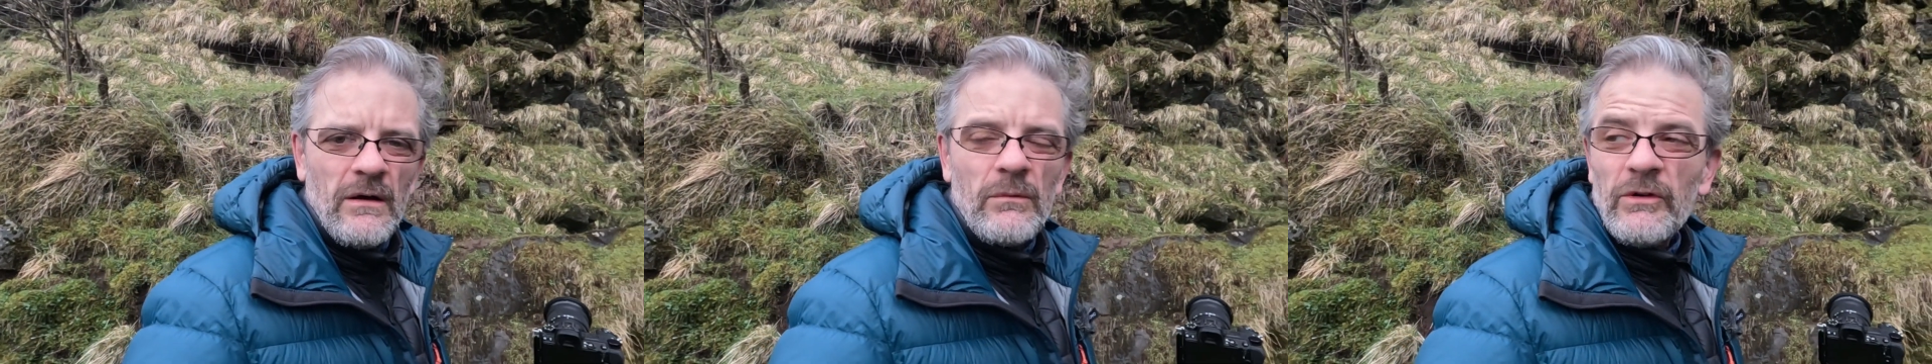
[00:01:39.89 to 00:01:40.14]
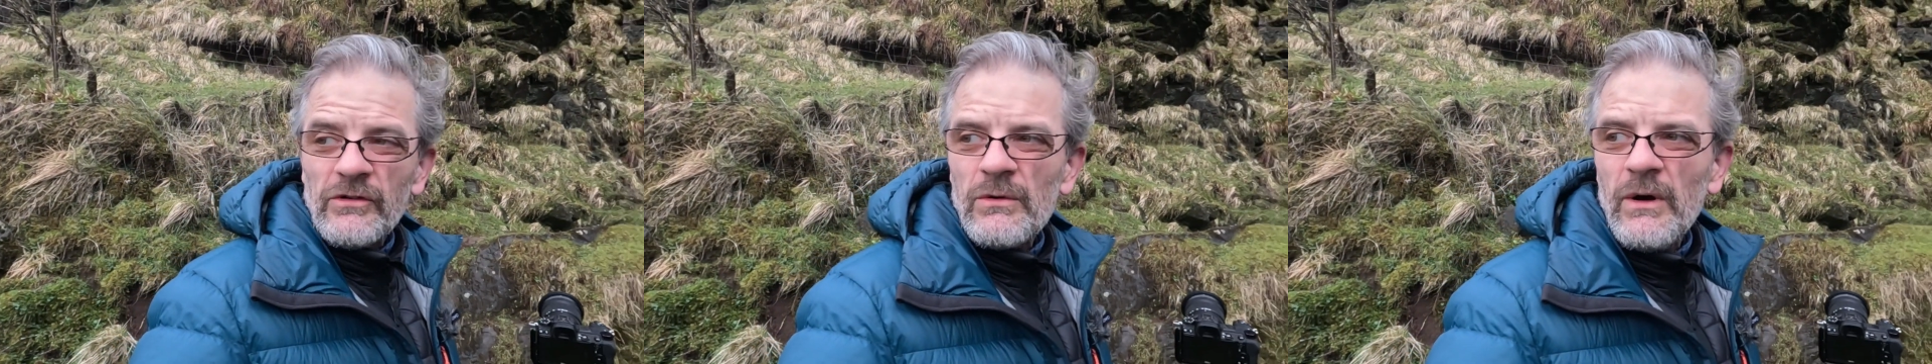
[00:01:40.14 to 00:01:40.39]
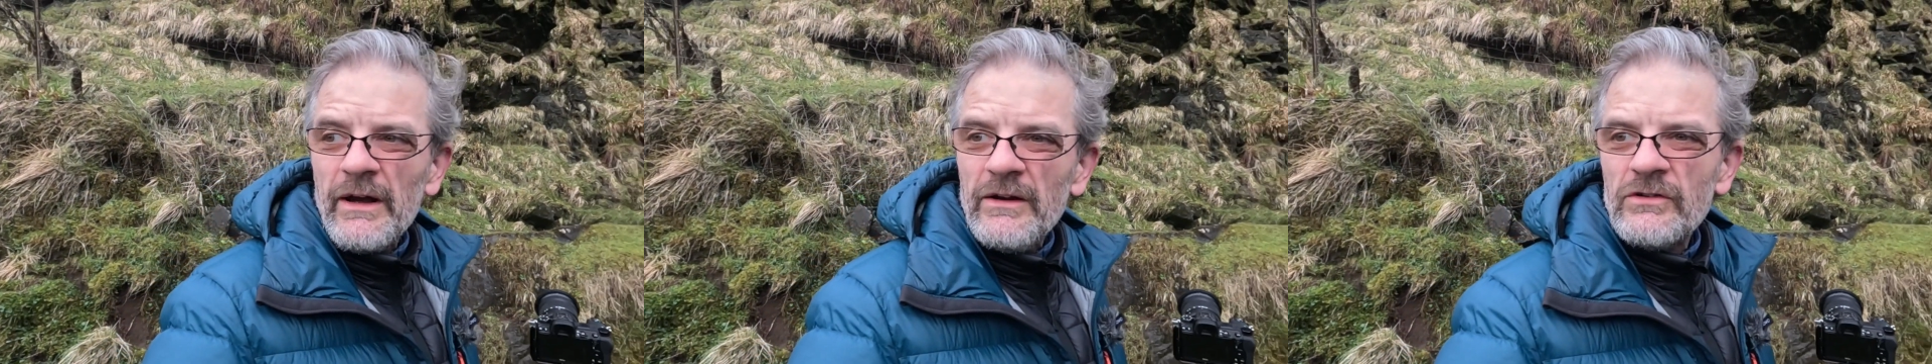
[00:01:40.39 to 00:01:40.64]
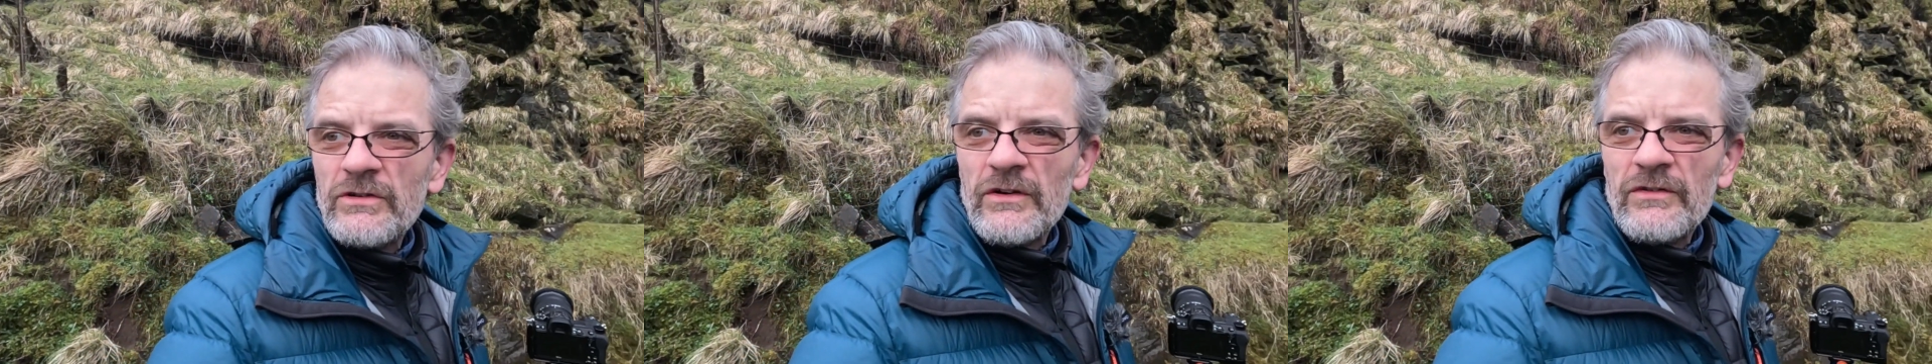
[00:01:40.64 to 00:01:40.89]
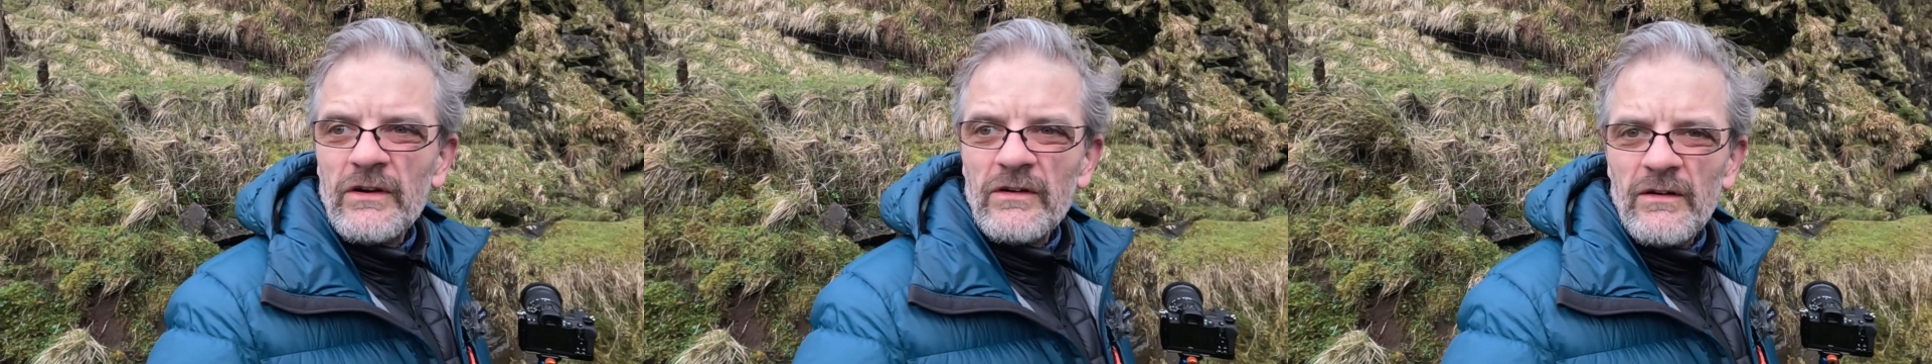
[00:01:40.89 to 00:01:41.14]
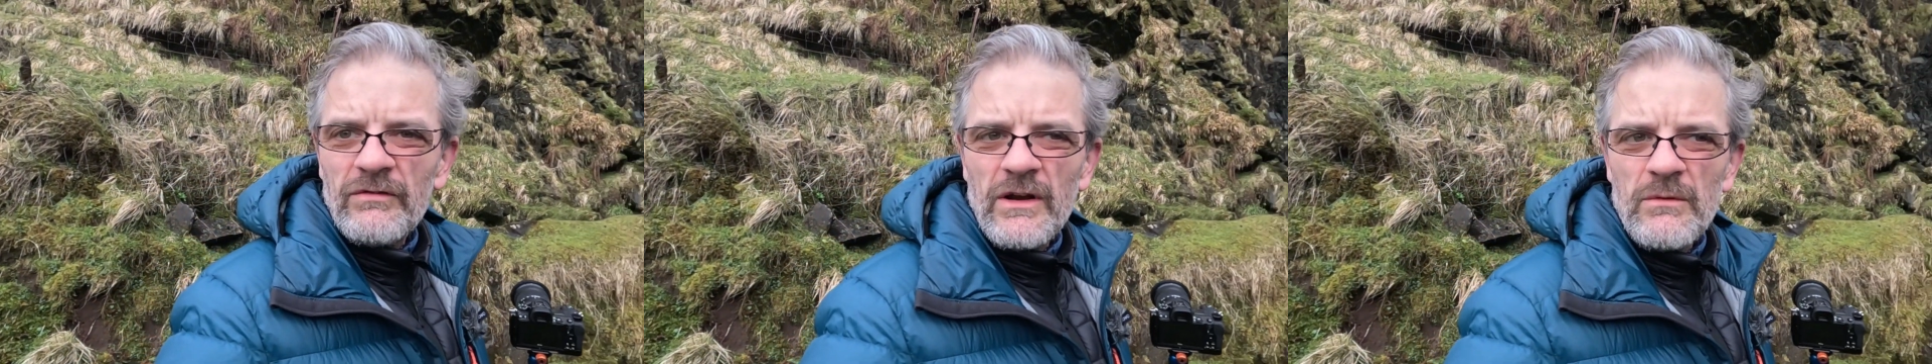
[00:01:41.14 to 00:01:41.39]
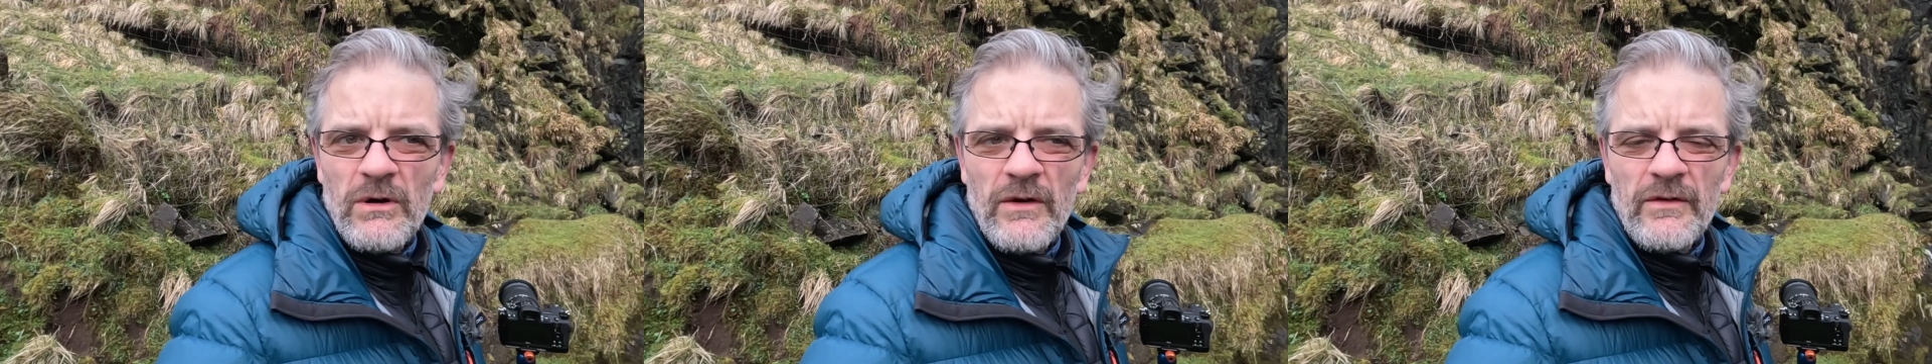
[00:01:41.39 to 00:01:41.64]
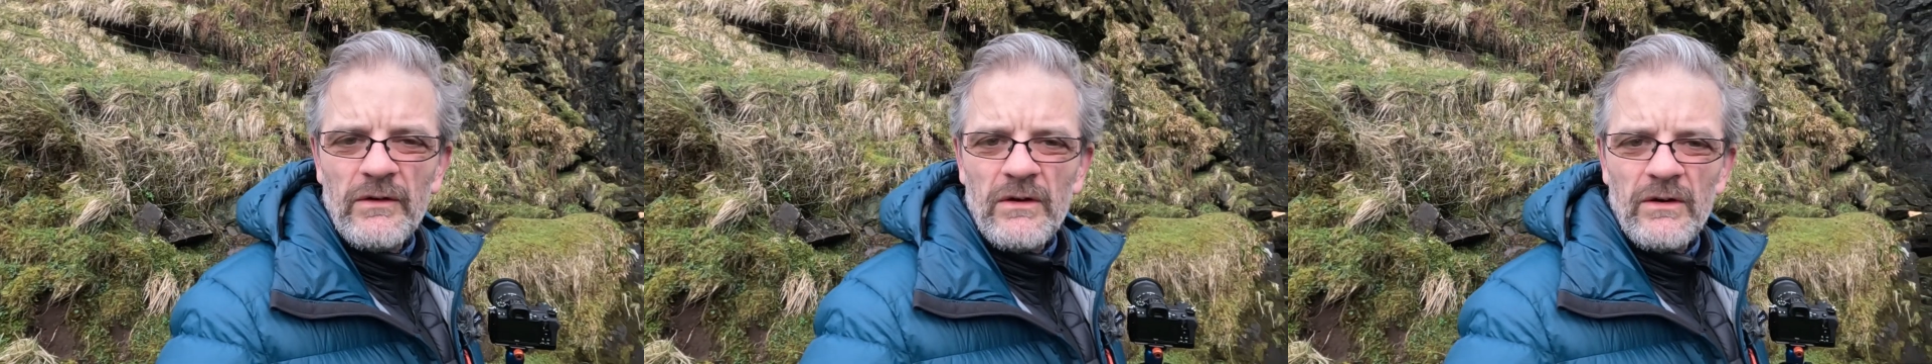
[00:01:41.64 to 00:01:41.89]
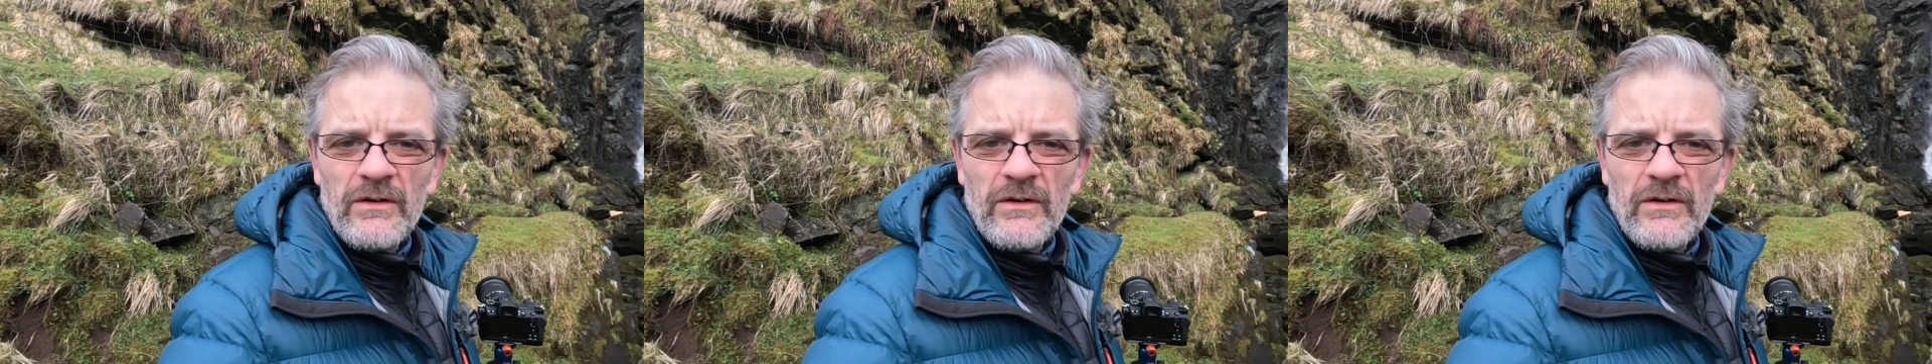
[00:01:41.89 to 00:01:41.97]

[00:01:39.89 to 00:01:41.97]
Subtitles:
which is quite interesting, definitely worth a look.